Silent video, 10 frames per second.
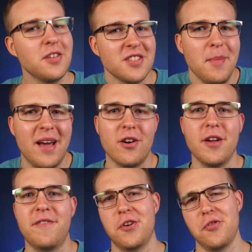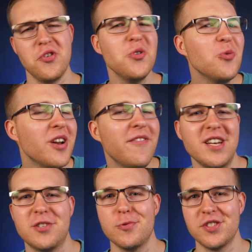doesn't matter if you're new to
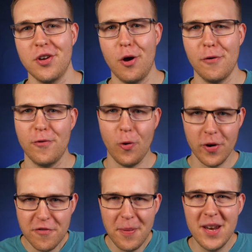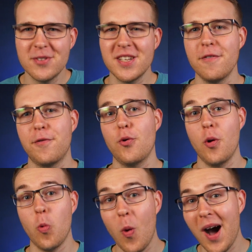DaVinci Resolve or you've been using it for
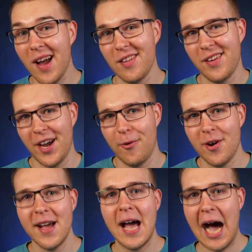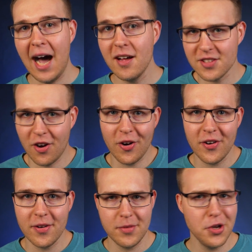a while now, odds
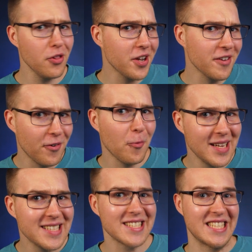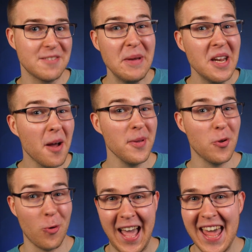are you're looking for ways to speed up
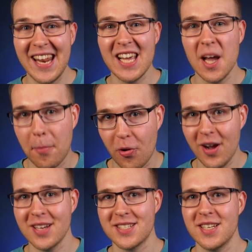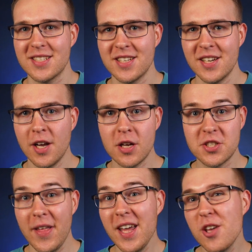your editing process
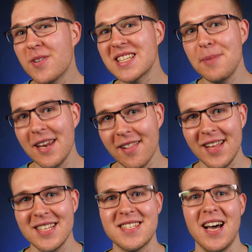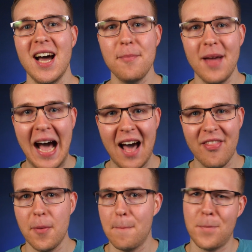so that you can spend less time
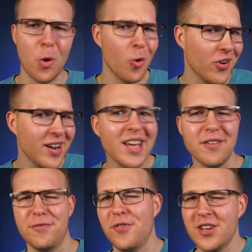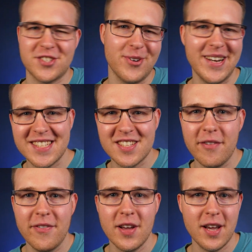on the boring and frustrating stuff